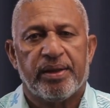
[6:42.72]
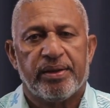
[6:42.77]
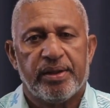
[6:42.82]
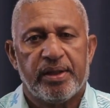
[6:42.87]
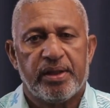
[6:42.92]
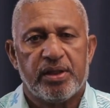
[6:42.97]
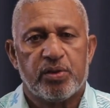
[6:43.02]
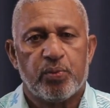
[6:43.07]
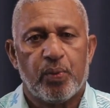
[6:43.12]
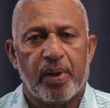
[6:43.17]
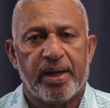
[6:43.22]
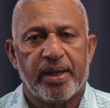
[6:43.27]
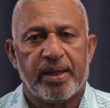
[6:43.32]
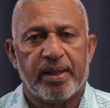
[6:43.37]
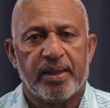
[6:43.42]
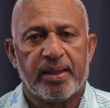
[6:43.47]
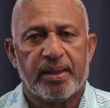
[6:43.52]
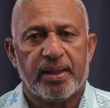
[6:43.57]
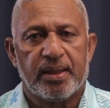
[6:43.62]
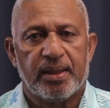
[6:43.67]
That is
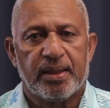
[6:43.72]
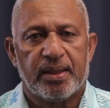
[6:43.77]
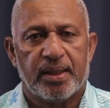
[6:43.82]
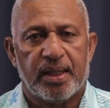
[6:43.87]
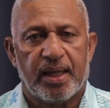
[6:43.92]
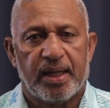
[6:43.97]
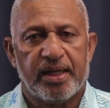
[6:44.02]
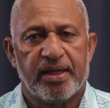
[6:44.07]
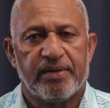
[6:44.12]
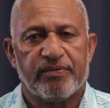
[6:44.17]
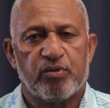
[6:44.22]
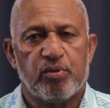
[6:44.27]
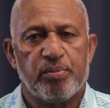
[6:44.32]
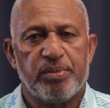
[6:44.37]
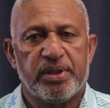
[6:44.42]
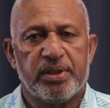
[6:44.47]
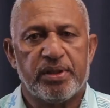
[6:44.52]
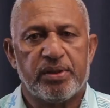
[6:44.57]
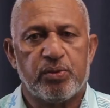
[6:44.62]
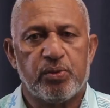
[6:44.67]
why I have
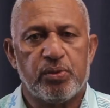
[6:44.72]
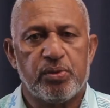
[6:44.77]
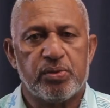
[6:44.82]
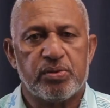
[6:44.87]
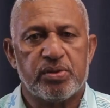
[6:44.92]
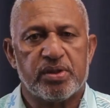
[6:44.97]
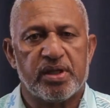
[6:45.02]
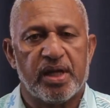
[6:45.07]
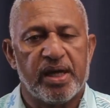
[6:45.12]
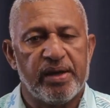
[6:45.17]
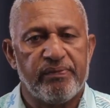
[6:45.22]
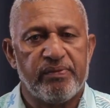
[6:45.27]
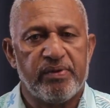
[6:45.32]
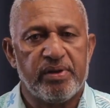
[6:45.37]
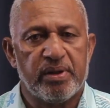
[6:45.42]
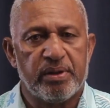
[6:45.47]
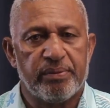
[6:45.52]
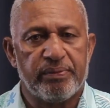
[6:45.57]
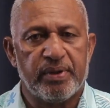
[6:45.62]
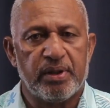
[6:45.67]
committed to using
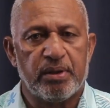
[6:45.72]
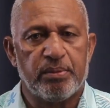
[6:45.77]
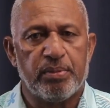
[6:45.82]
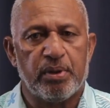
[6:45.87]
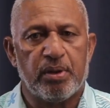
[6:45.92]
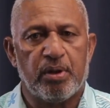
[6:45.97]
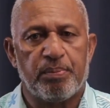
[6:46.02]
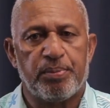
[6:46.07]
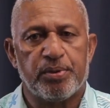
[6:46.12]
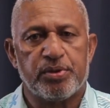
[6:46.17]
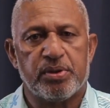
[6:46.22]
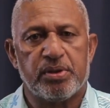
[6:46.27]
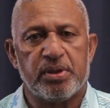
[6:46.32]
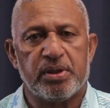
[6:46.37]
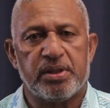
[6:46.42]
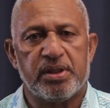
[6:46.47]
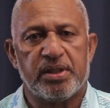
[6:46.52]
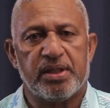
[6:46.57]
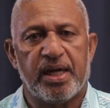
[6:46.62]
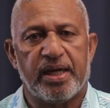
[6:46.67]
every available
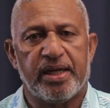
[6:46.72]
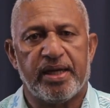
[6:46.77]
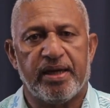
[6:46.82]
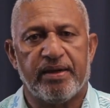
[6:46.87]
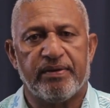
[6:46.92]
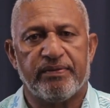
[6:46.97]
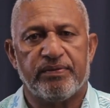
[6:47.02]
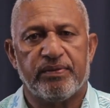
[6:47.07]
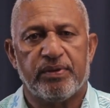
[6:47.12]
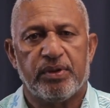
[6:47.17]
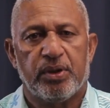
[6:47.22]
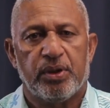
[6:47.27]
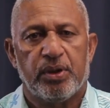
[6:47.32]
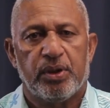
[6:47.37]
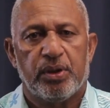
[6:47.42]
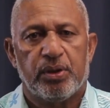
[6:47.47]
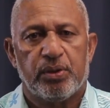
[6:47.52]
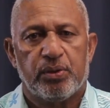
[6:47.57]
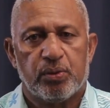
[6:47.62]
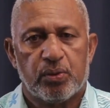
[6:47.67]
opportunity I have
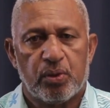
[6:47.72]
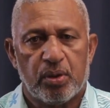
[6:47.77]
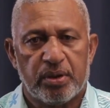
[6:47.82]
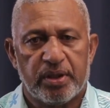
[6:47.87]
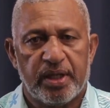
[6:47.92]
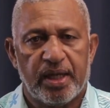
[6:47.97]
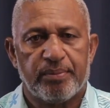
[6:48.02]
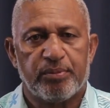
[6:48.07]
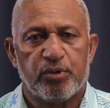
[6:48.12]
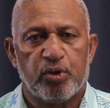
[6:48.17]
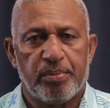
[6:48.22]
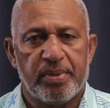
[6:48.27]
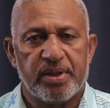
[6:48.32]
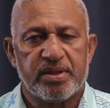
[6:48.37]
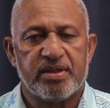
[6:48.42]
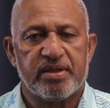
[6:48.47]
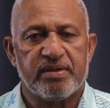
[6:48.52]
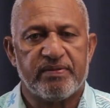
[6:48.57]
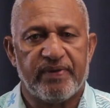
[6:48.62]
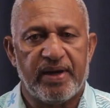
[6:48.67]
to condemn
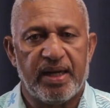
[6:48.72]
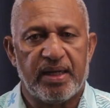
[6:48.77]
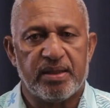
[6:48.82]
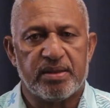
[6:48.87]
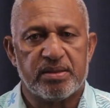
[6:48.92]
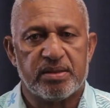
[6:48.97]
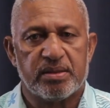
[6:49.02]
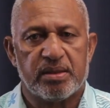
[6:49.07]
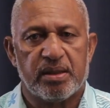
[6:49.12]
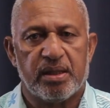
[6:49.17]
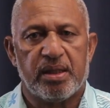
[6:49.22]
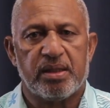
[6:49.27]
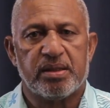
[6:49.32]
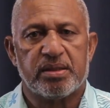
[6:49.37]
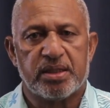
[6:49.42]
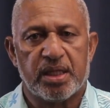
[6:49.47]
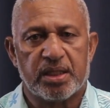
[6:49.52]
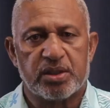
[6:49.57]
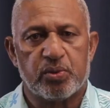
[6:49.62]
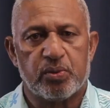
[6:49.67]
domestic violence and
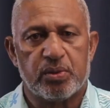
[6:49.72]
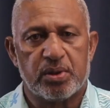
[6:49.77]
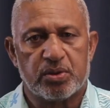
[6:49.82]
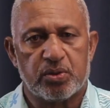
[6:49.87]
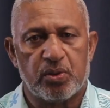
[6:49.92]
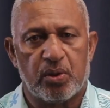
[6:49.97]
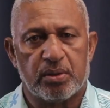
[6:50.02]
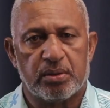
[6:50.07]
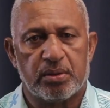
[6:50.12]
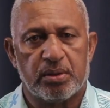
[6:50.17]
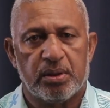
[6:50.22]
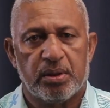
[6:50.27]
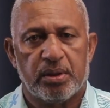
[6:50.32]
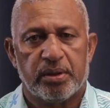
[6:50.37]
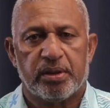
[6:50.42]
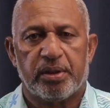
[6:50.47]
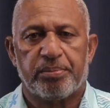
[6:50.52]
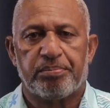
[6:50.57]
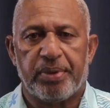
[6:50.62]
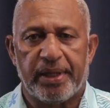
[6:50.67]
sexual assault
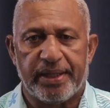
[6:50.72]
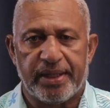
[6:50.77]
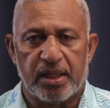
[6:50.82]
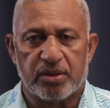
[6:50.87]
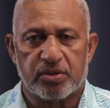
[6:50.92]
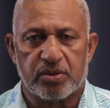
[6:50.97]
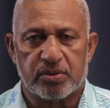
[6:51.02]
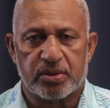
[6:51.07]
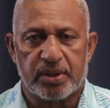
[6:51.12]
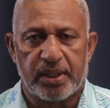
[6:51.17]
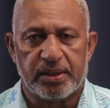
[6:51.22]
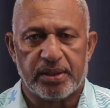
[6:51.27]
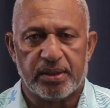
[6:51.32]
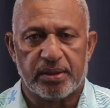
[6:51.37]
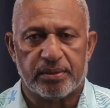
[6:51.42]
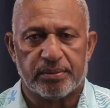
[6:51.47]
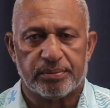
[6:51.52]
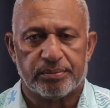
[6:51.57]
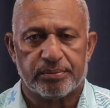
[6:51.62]
that plague our society.